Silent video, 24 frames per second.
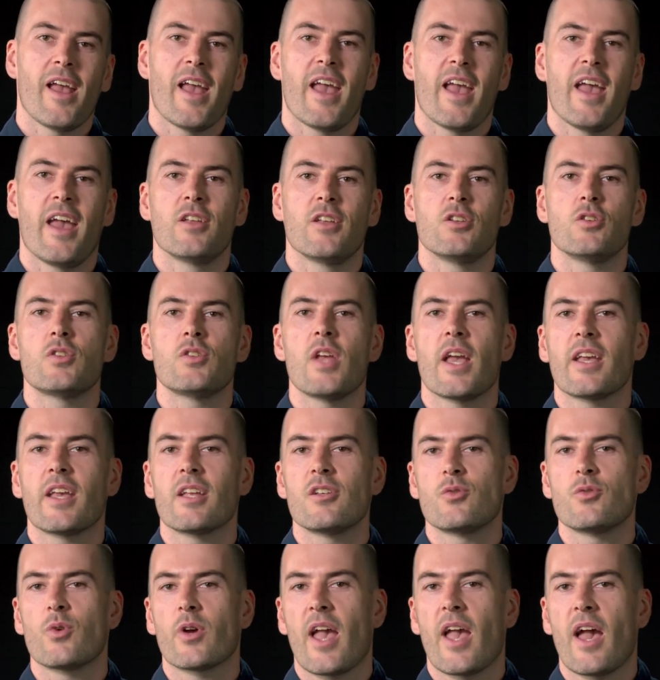and you take
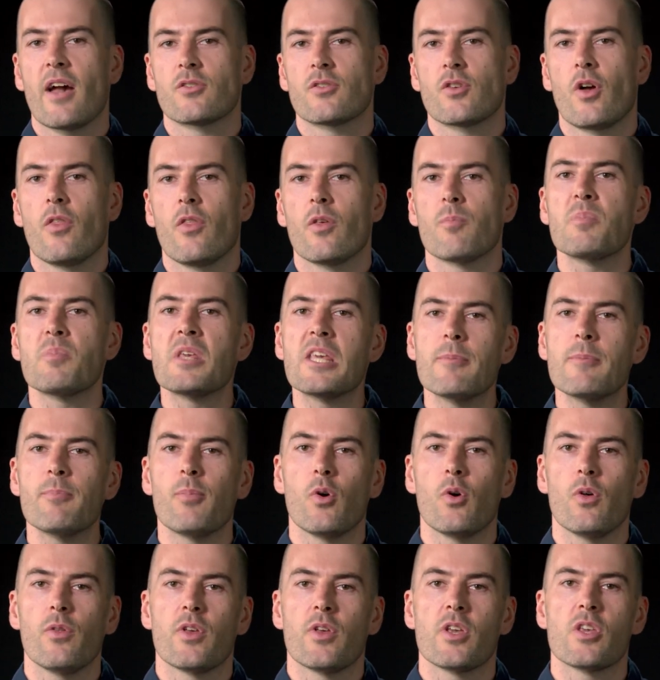into account all the
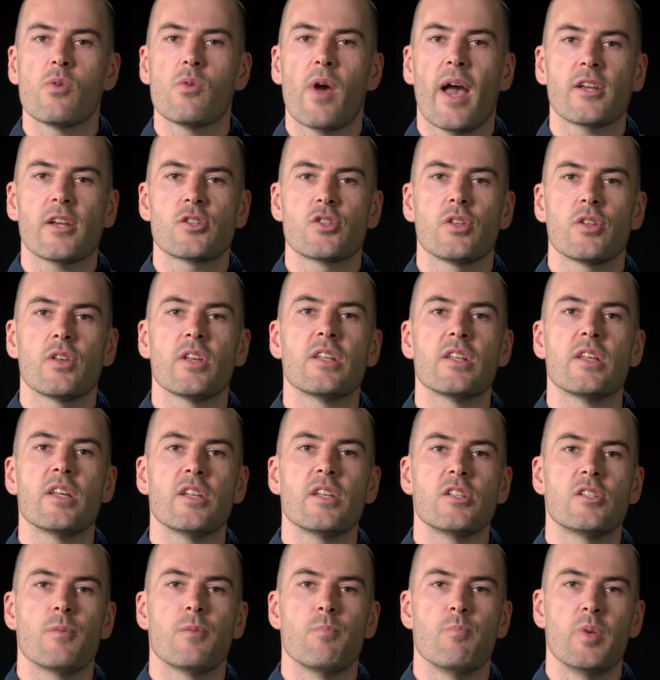people that you actually
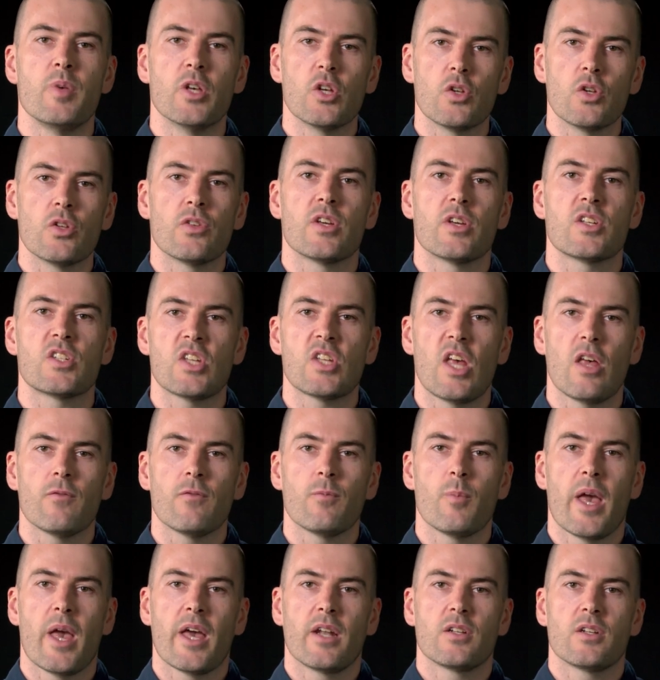need to build a
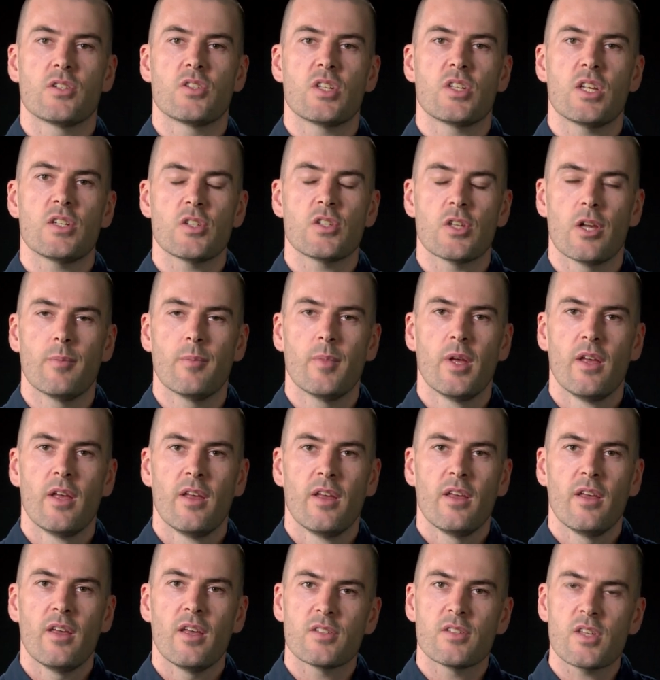self-managed system,
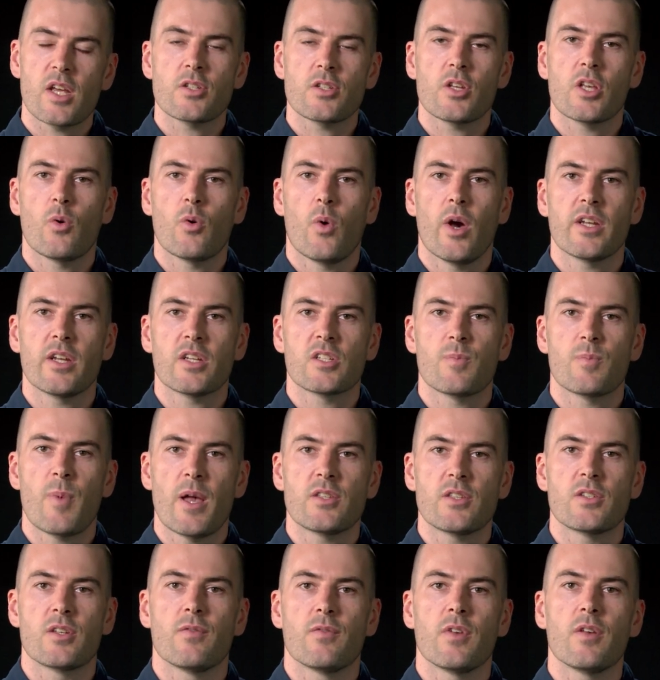it's actually quite
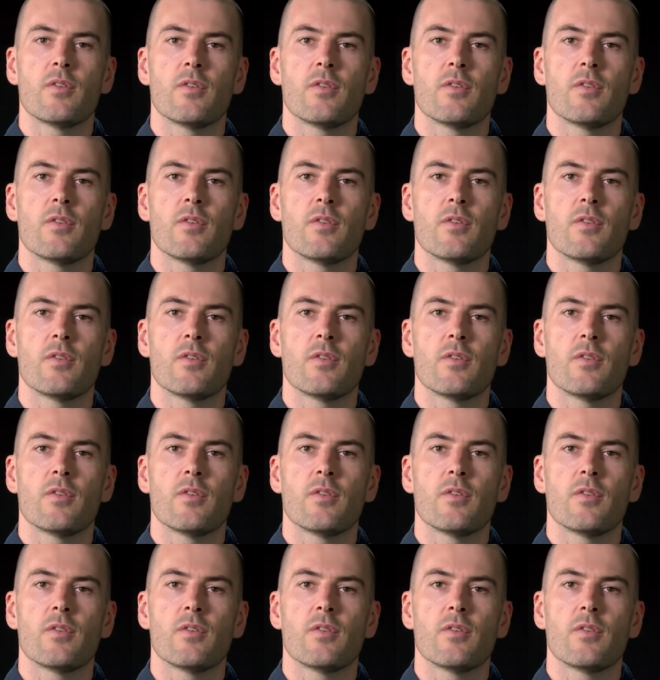expensive.